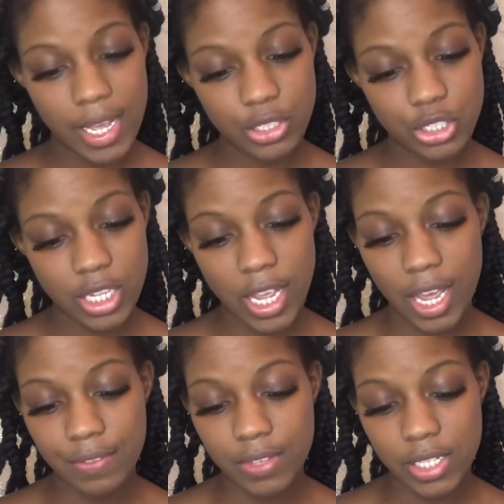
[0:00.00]
actually
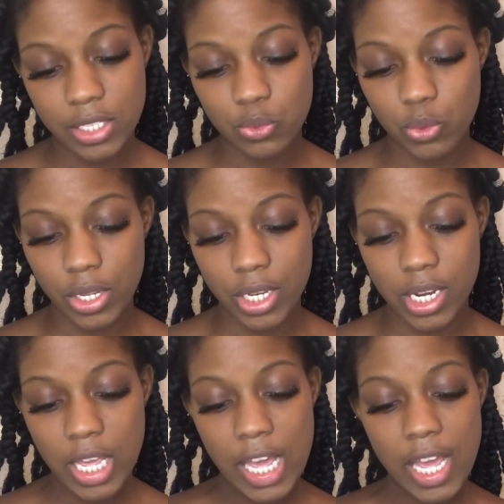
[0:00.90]
have this one
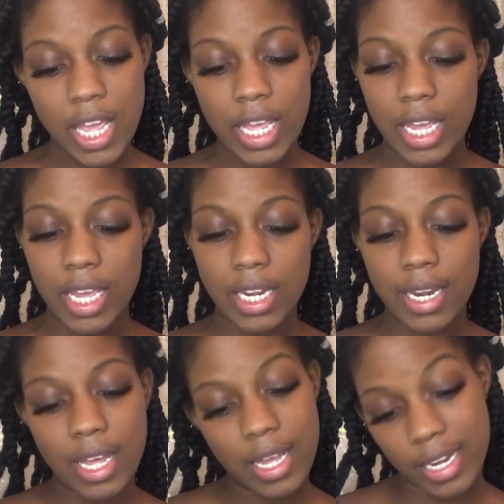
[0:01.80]
in
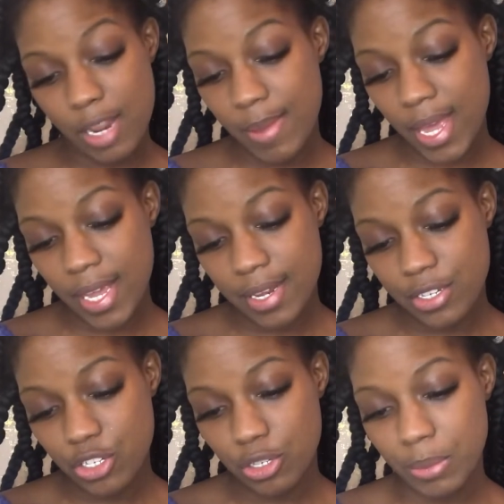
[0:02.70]
honey
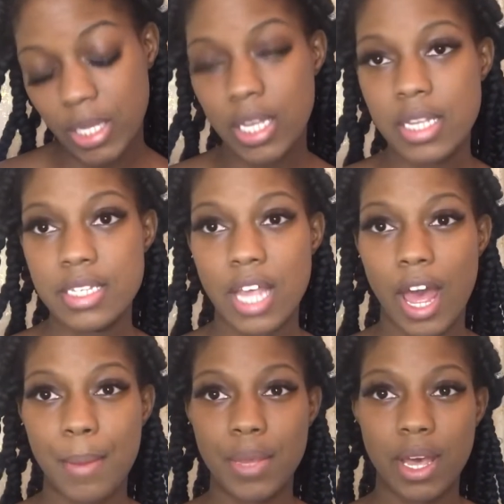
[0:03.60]
beige because
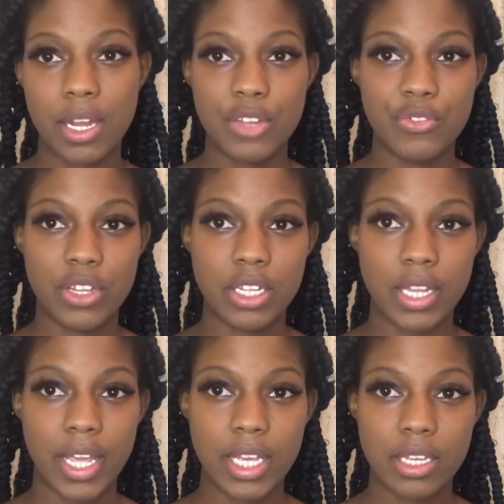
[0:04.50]
I'm kind of
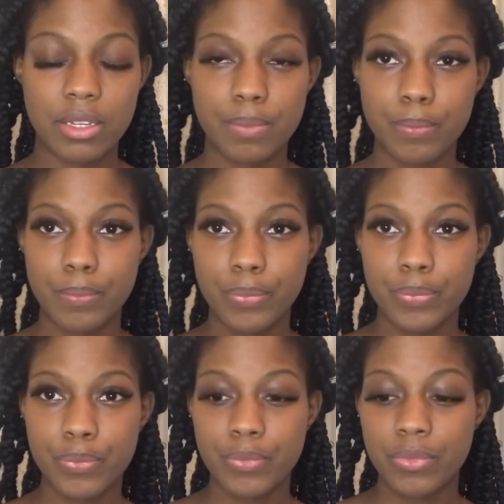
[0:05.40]
like
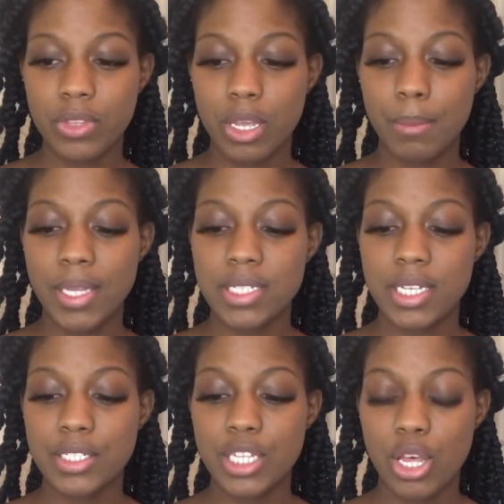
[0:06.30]
my
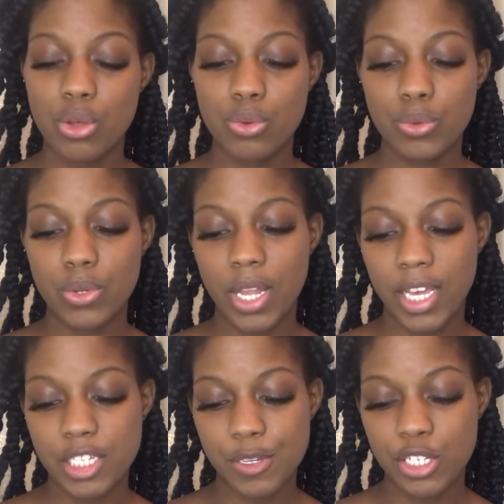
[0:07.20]
skin tone, like
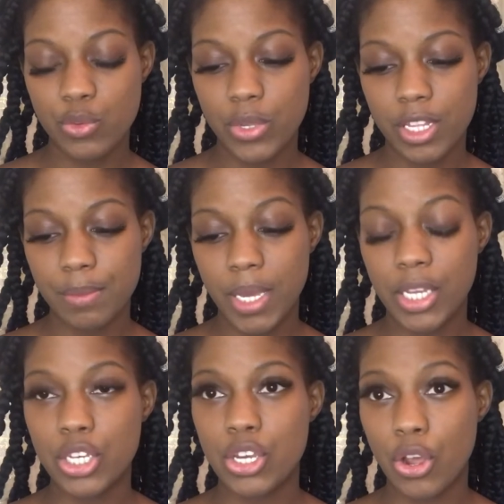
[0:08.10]
especially with it
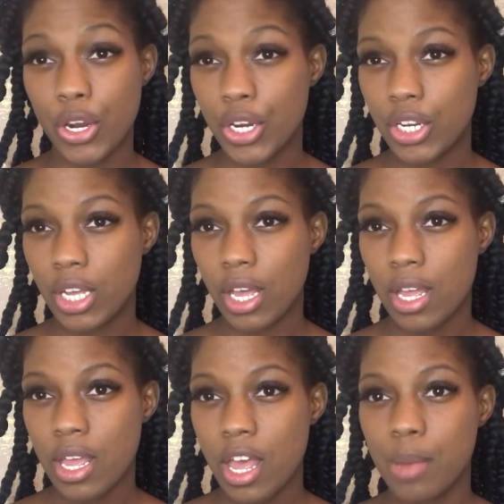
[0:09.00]
being dark.
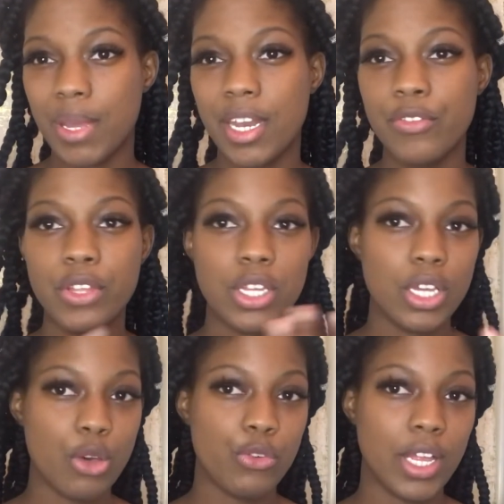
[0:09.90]
I mean, I definitely could
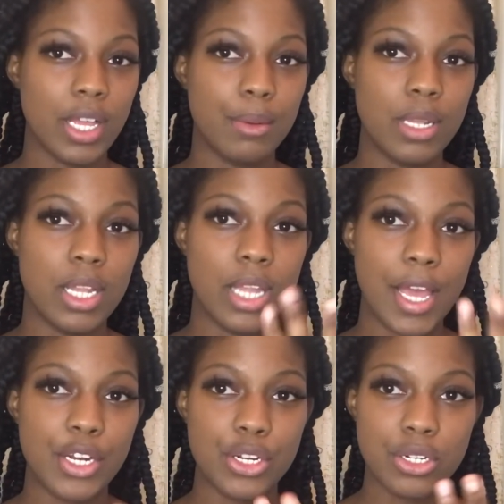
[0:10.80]
go for like a
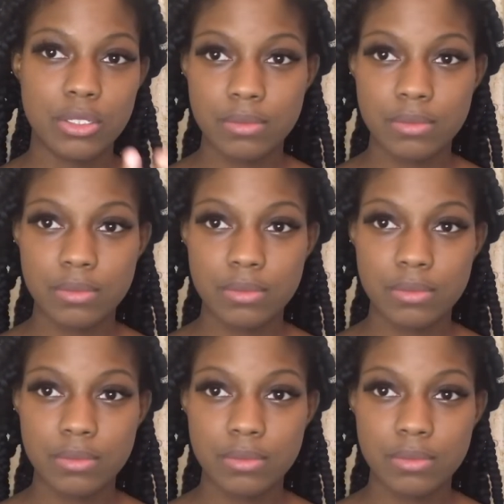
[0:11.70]
lighter